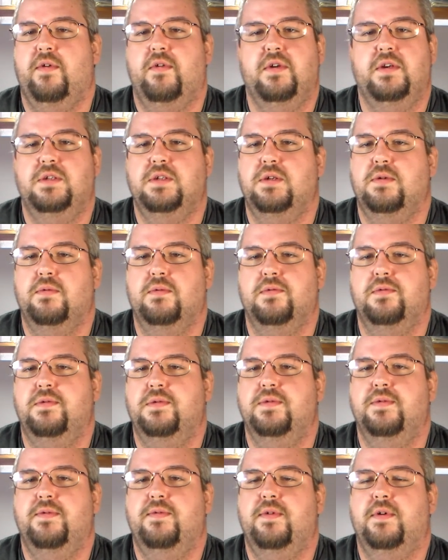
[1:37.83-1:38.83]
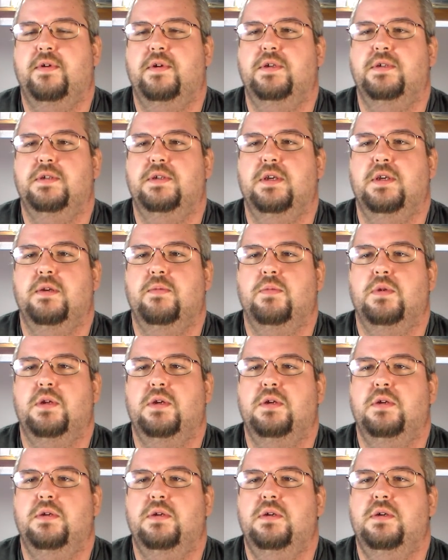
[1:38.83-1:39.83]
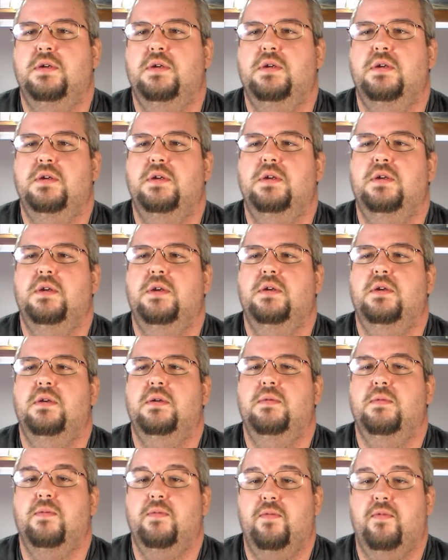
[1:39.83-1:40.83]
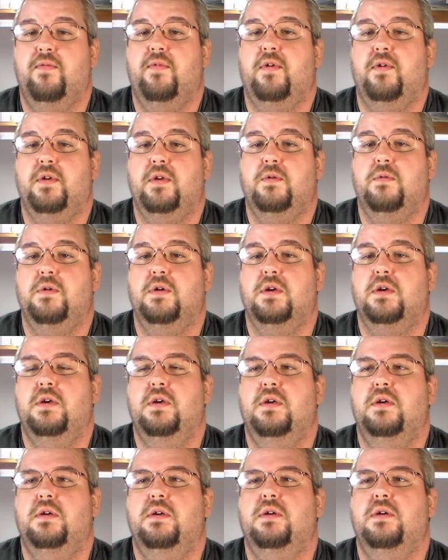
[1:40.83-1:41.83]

Very easy rules, very easy gameplay, very quick.